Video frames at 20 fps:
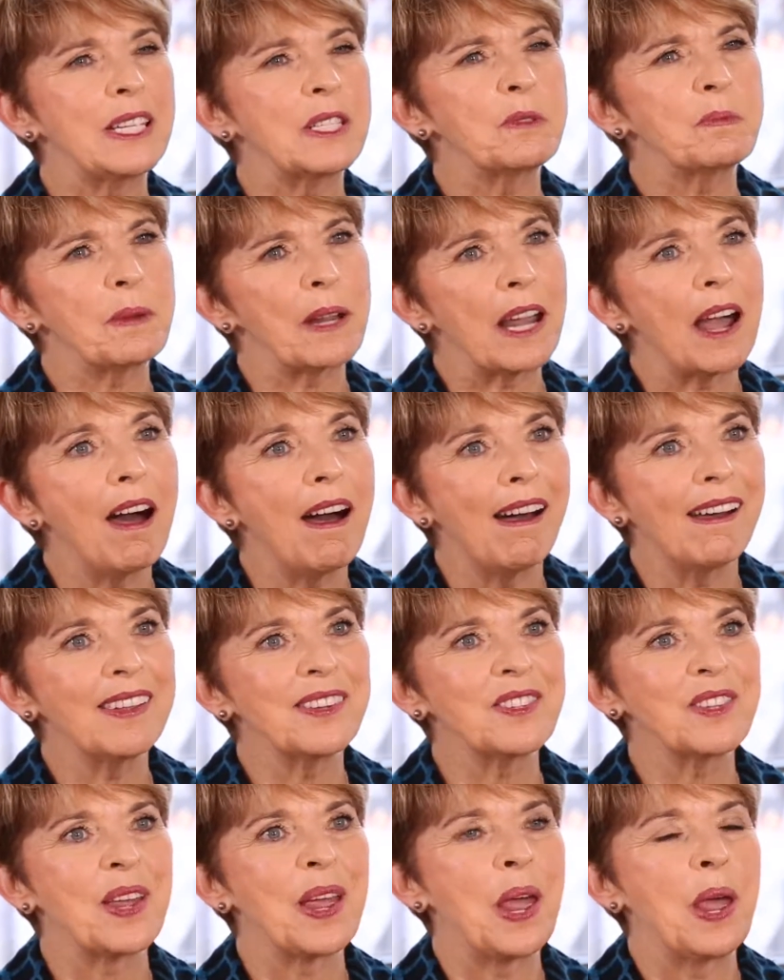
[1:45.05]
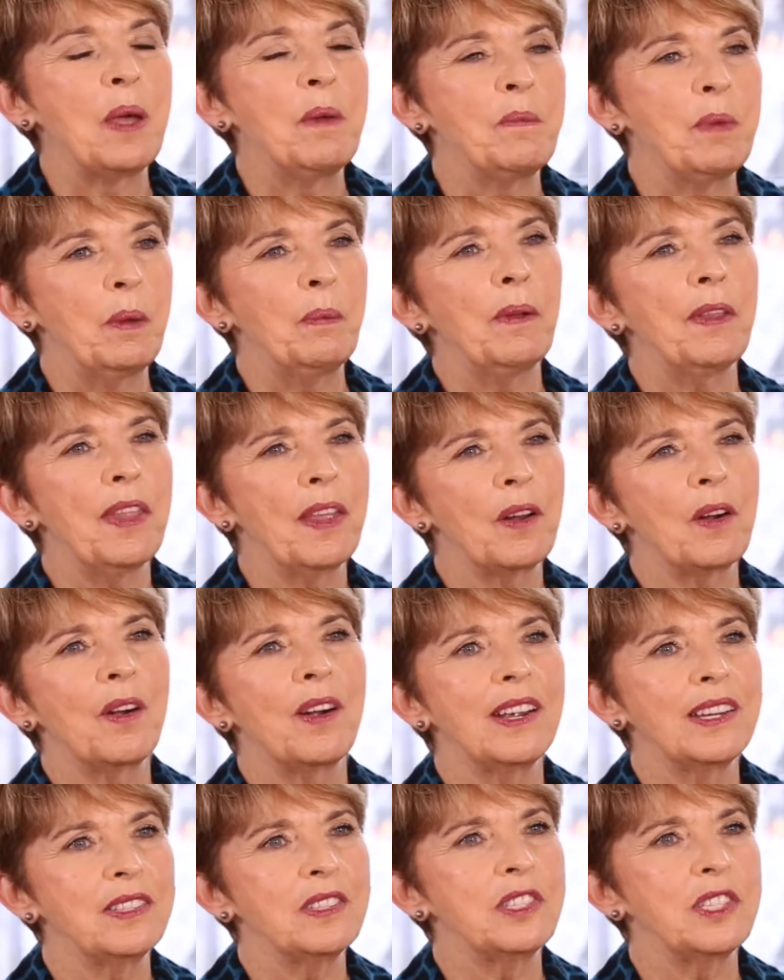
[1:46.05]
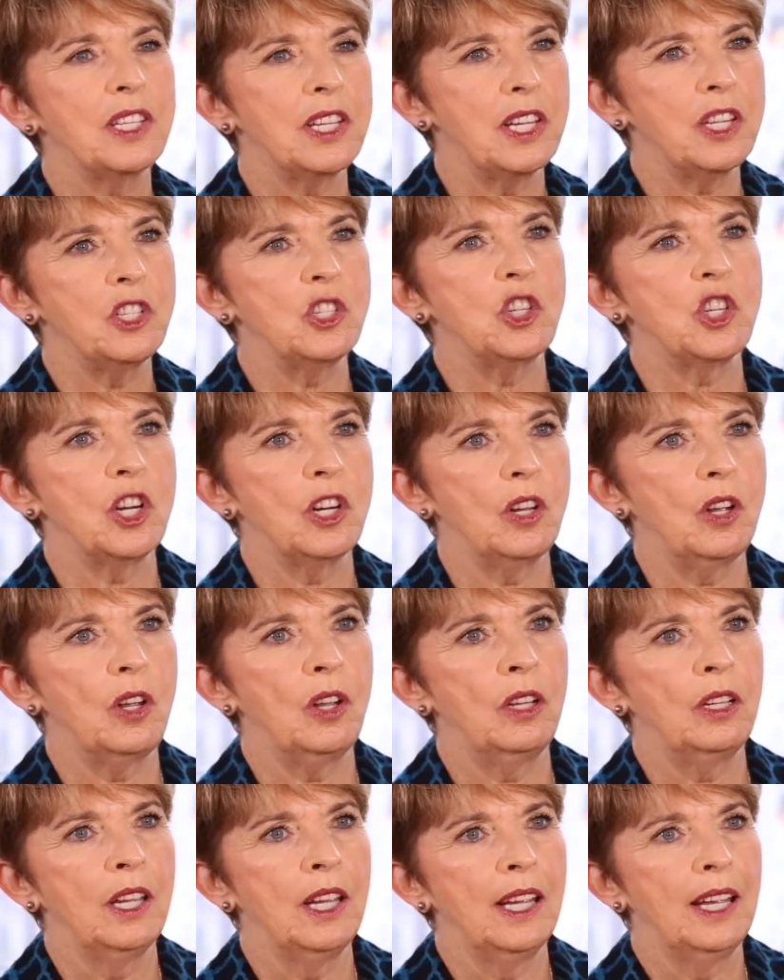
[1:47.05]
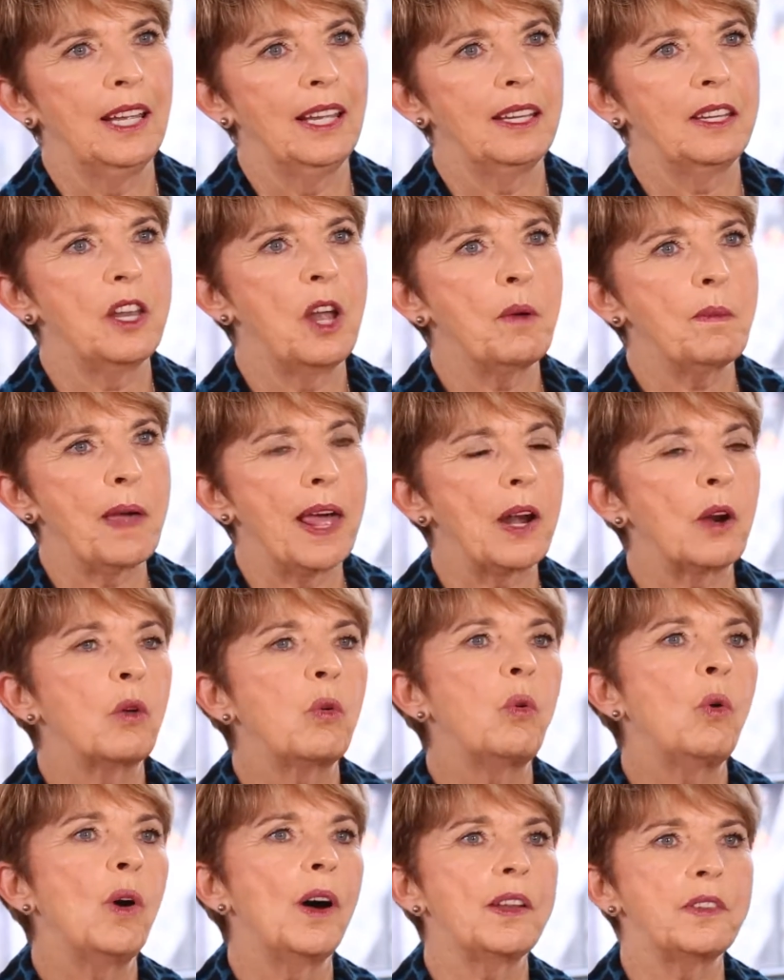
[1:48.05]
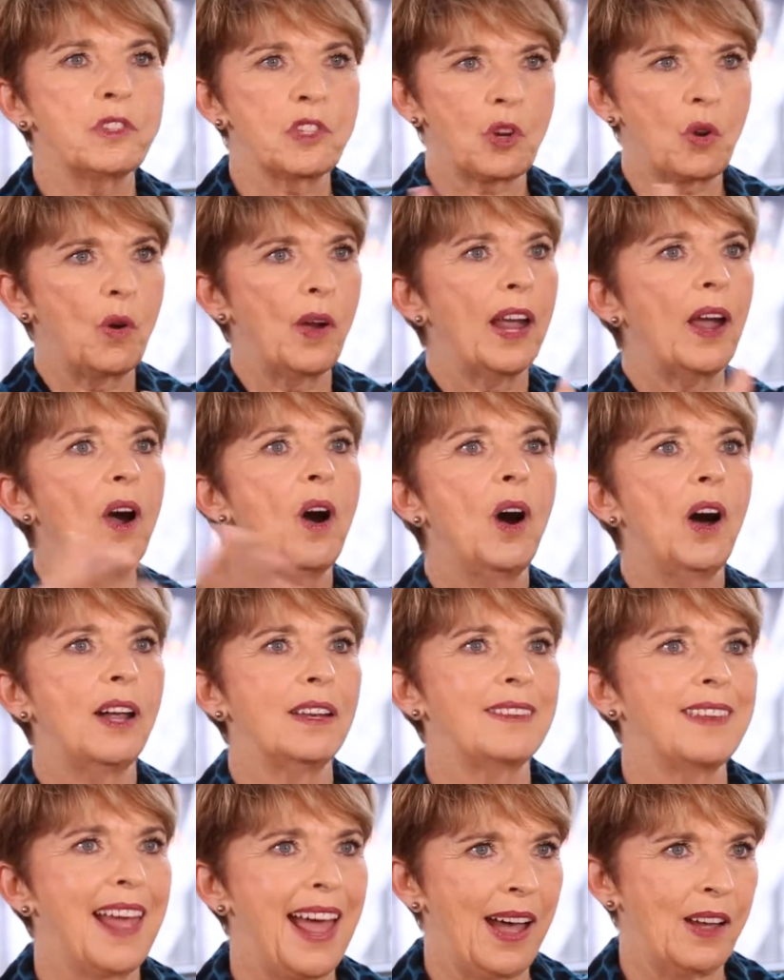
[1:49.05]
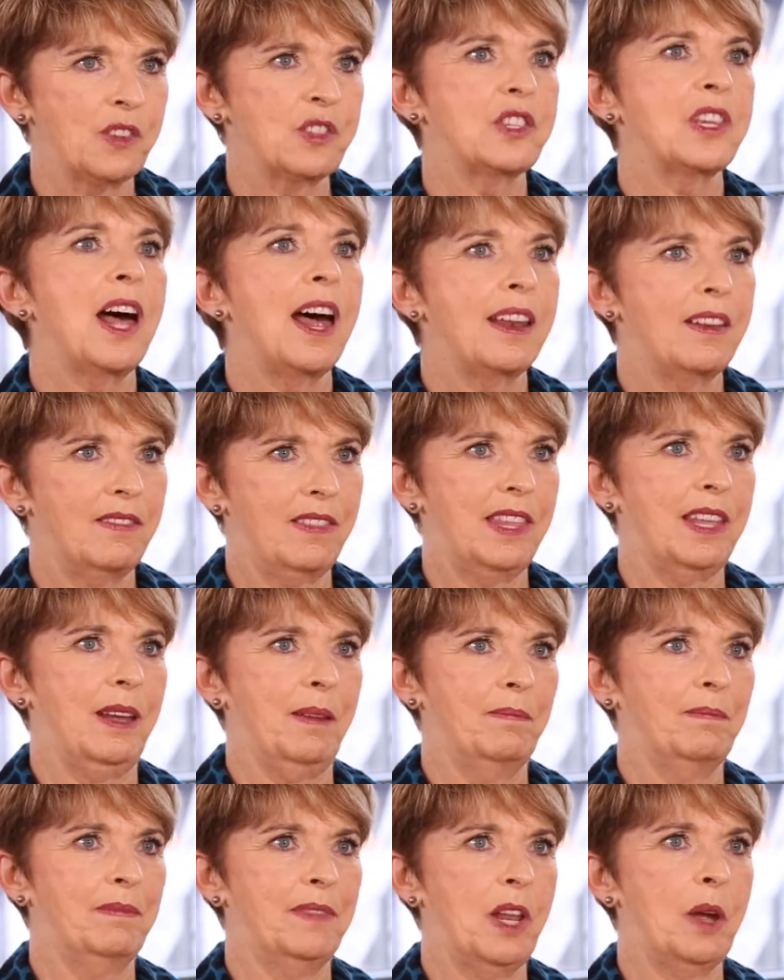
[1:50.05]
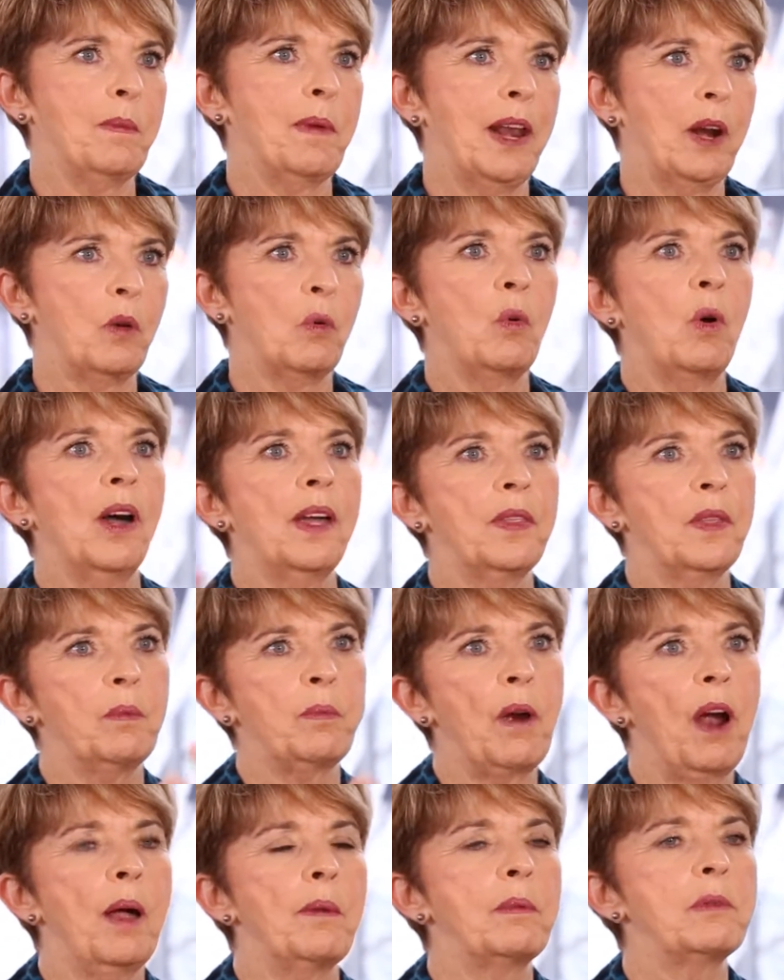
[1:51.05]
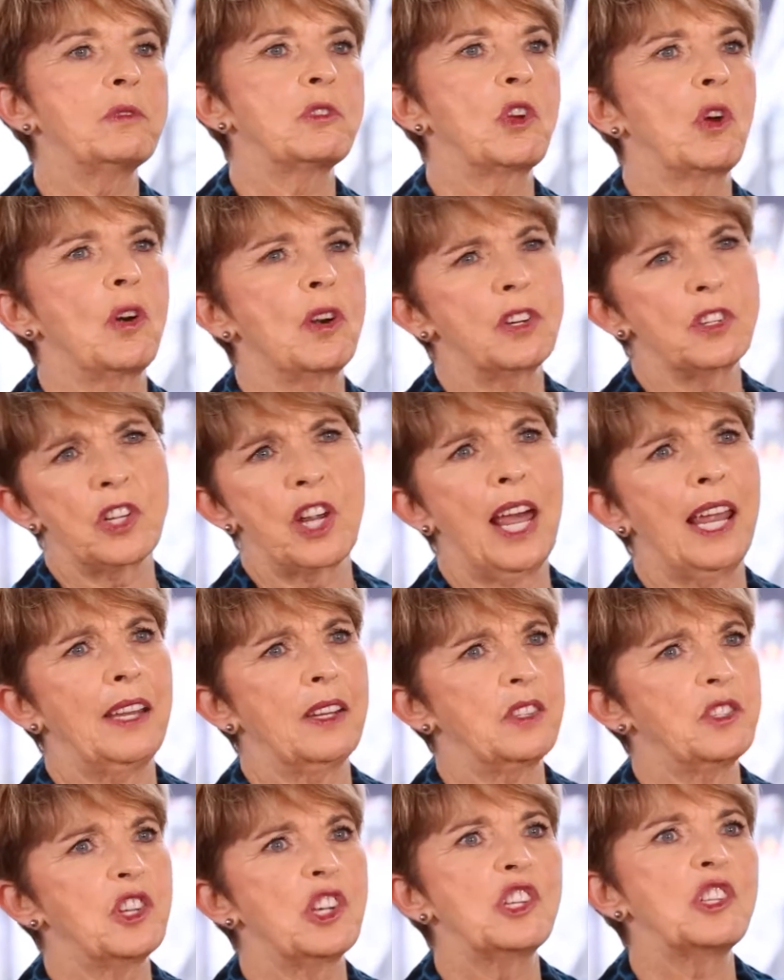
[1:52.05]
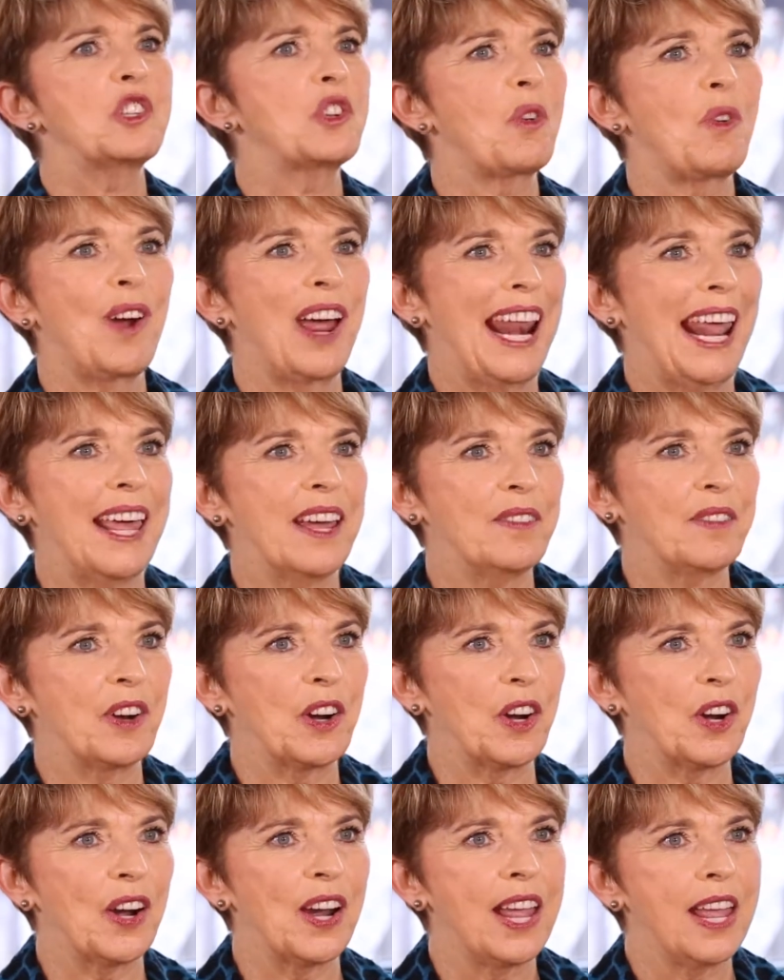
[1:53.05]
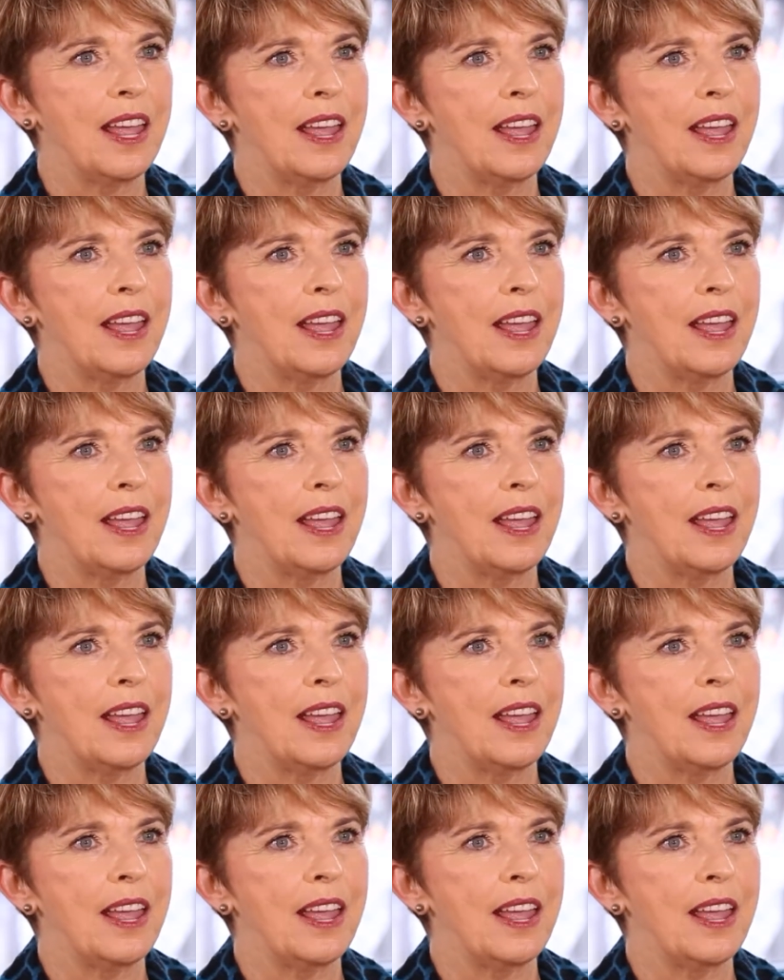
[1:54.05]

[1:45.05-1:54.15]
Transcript: It's because people that are intentional, no matter what's going on outside of them, no matter what the problems are, challenges, or whatever,